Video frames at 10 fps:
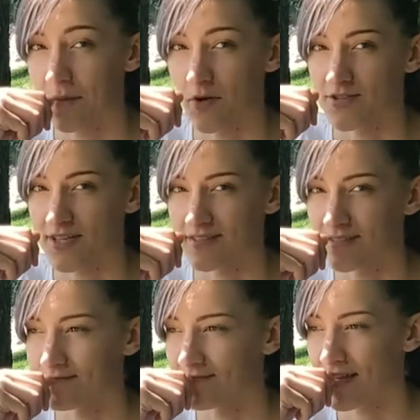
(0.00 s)
a project,
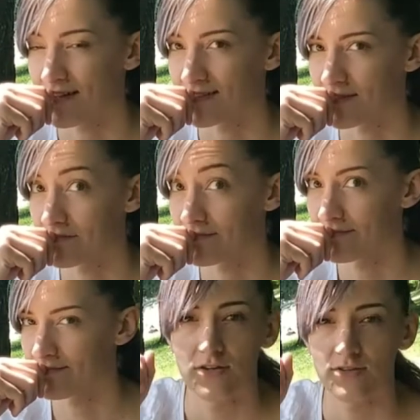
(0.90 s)
that is.
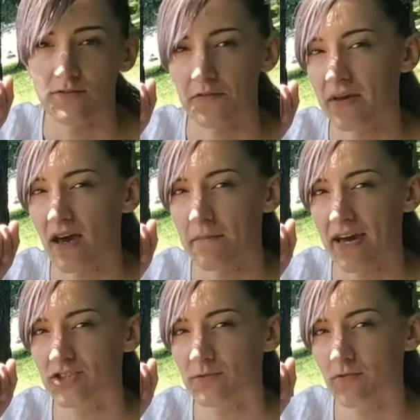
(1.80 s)
So for me, a
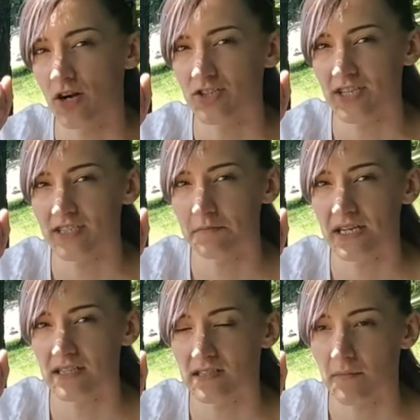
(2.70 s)
major project
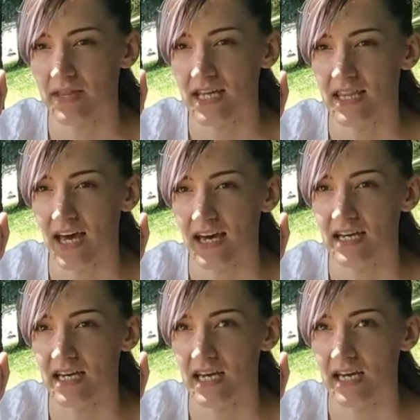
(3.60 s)
means something that
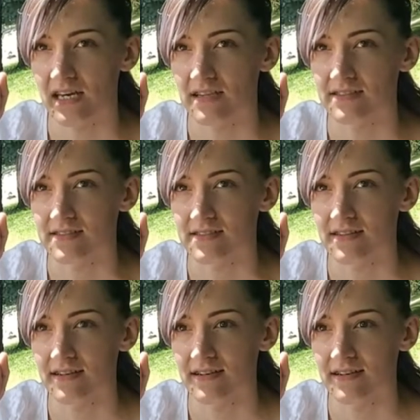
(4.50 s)
is